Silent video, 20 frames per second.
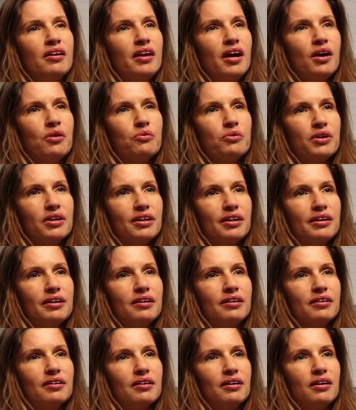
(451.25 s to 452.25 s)
Not
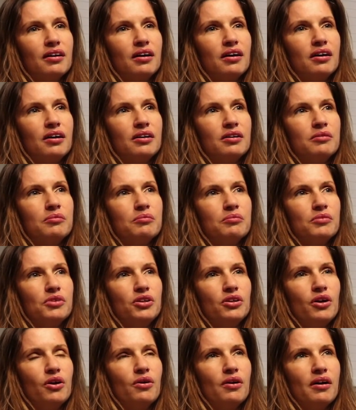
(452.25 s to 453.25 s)
really.
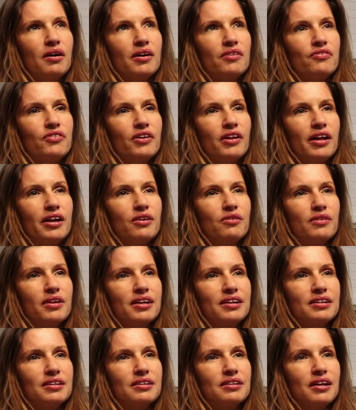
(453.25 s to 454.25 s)
You know how I feel. I don't
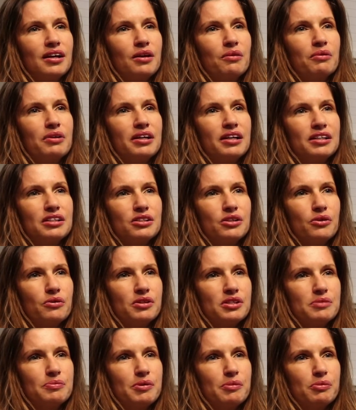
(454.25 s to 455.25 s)
want to get to know
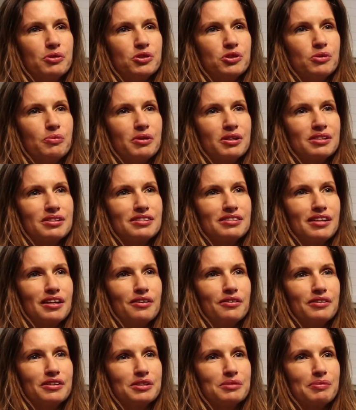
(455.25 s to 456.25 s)
these people too much because I
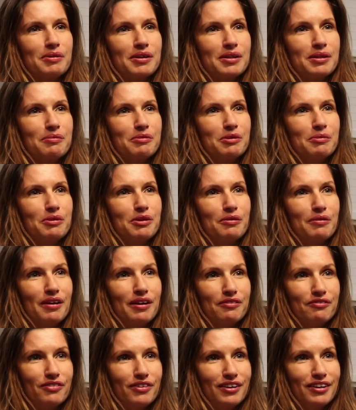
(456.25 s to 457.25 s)
don't expect them to be
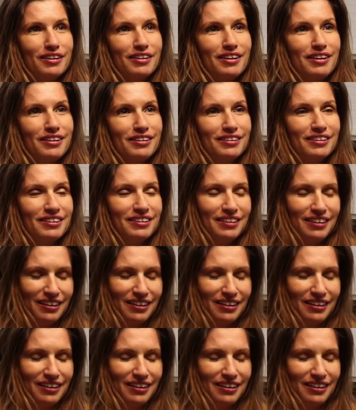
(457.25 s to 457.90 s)
around very long.